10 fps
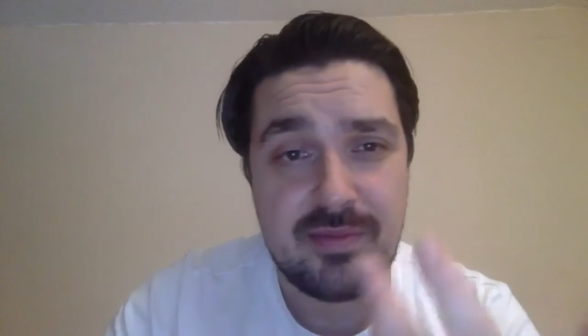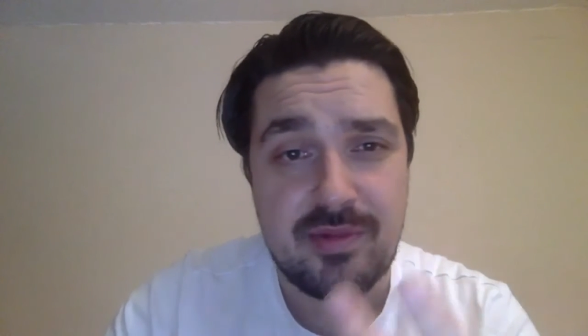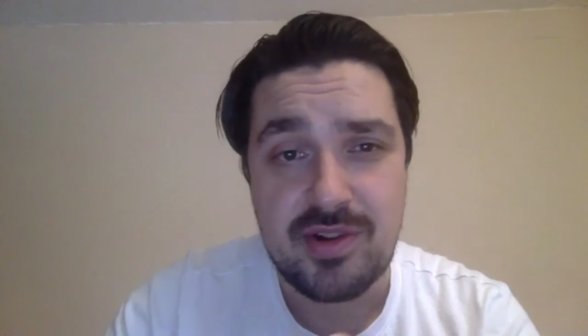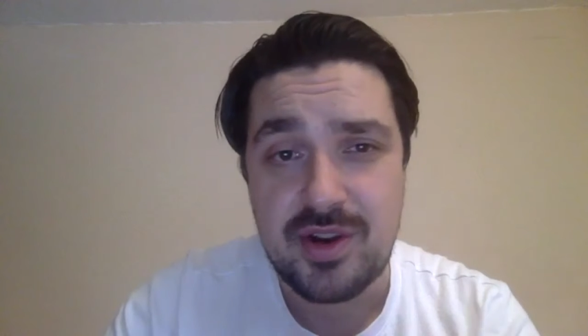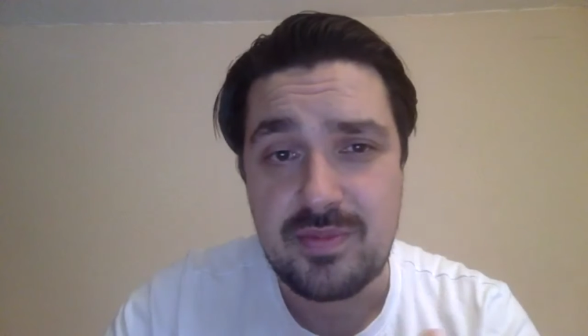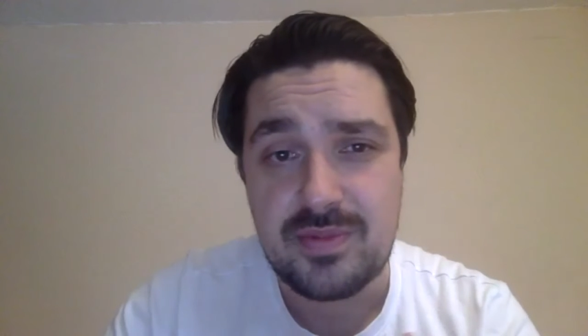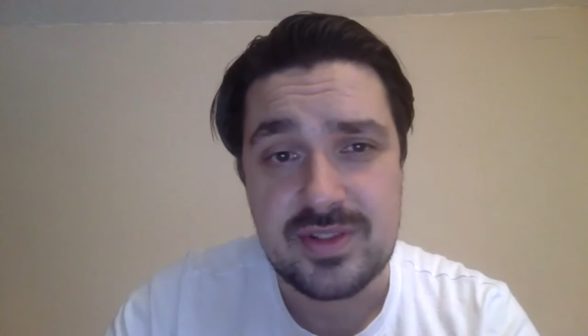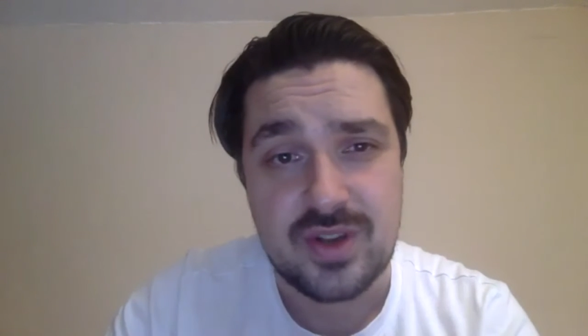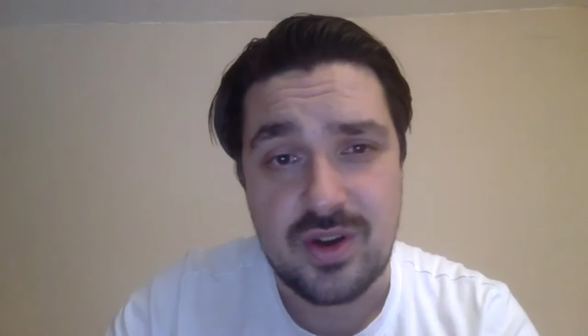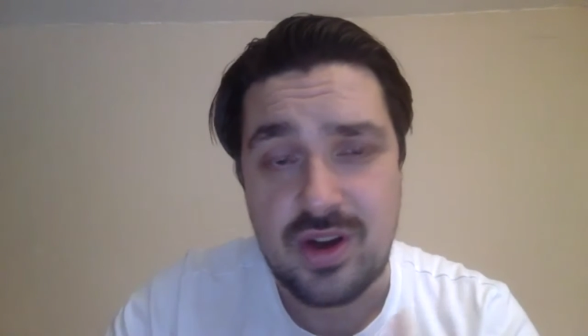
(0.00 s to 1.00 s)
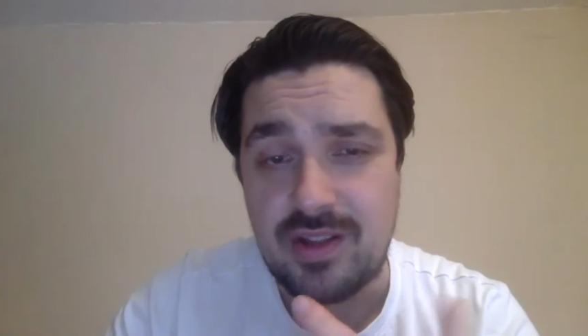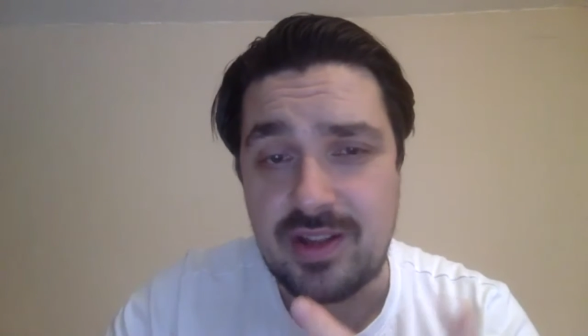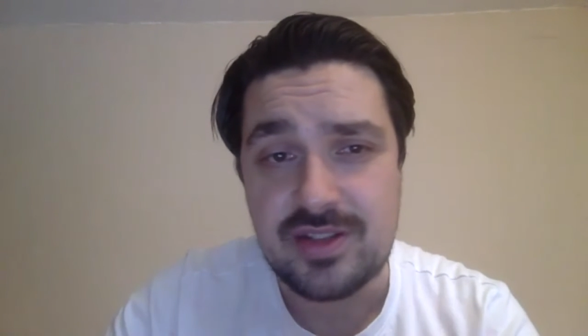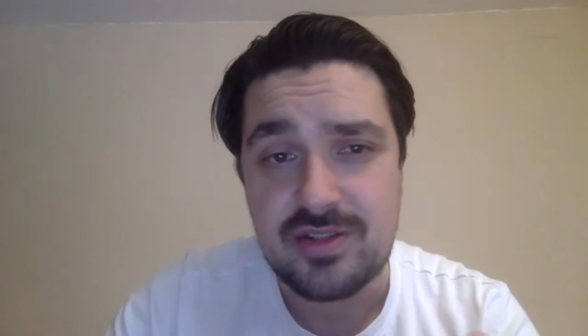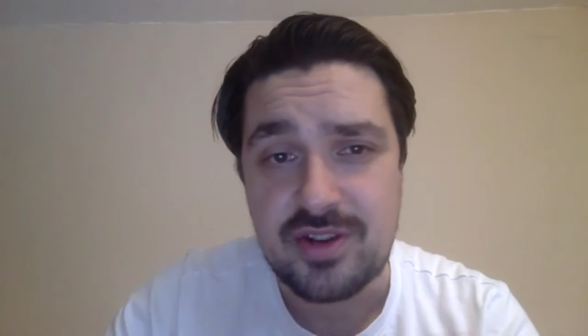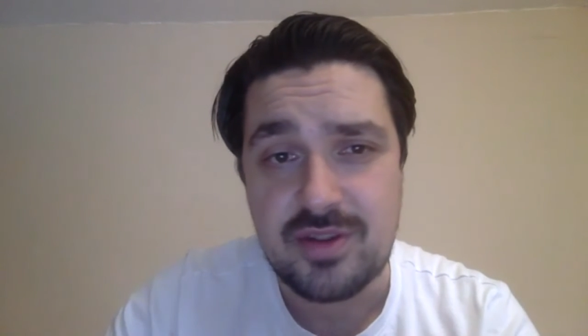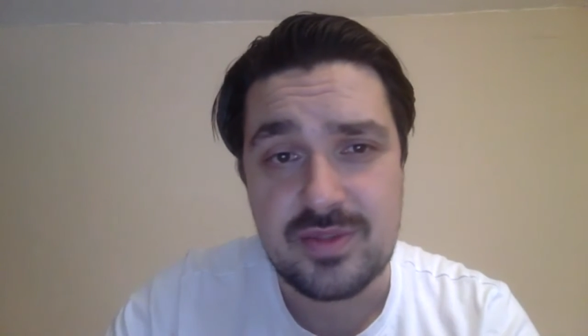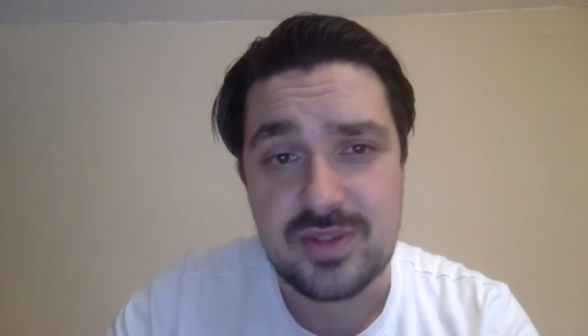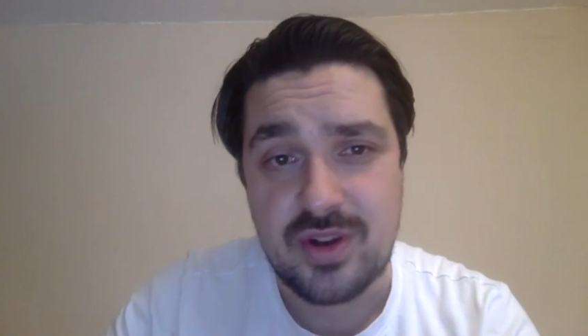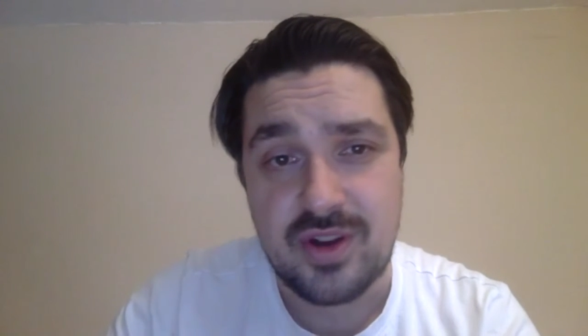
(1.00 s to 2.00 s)
UM groups or college
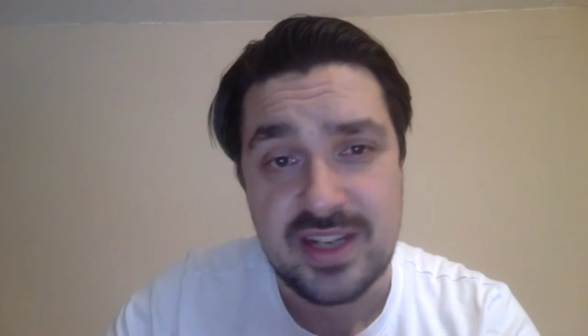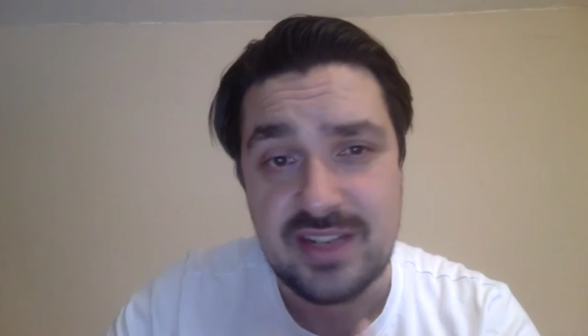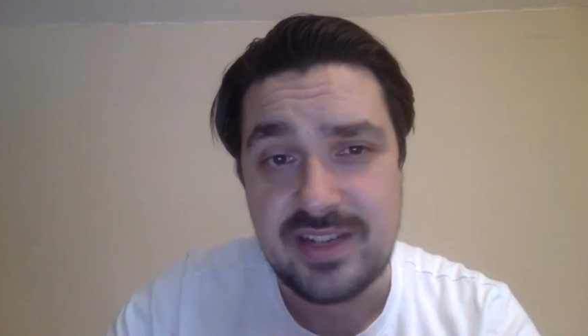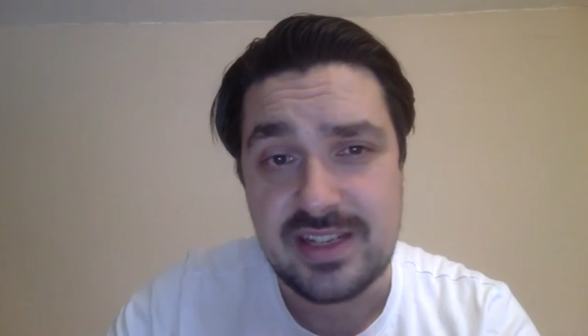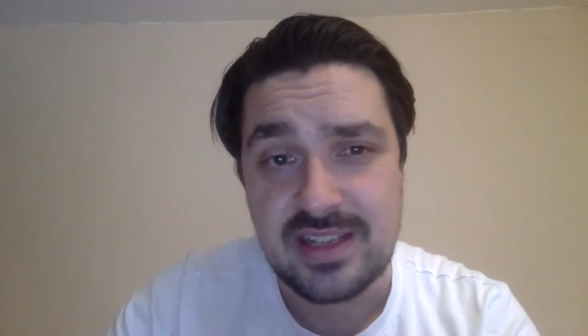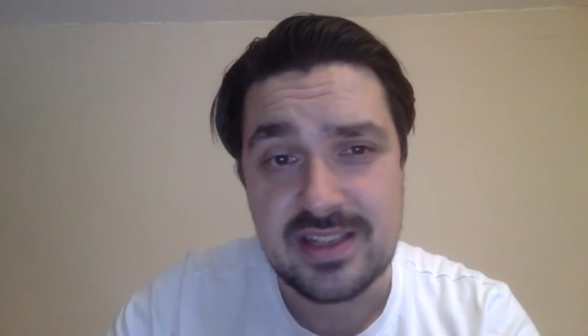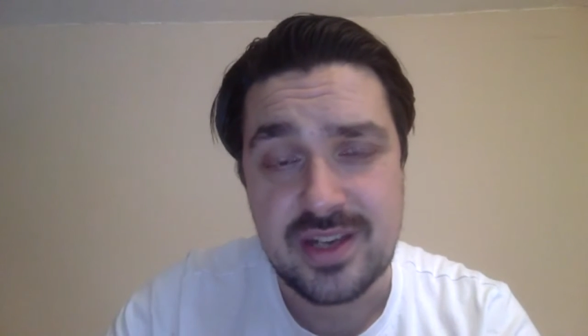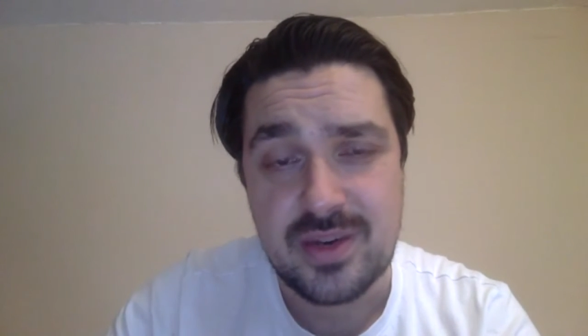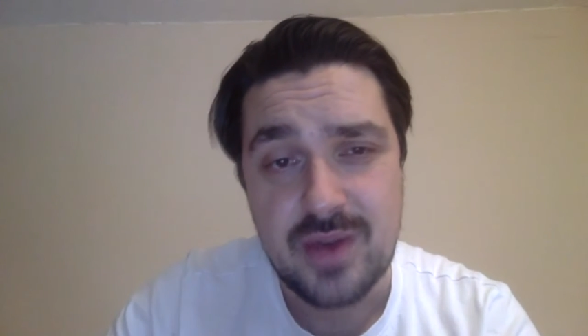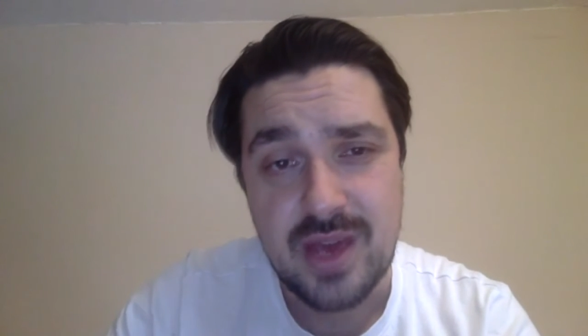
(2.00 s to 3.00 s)
groups or individually too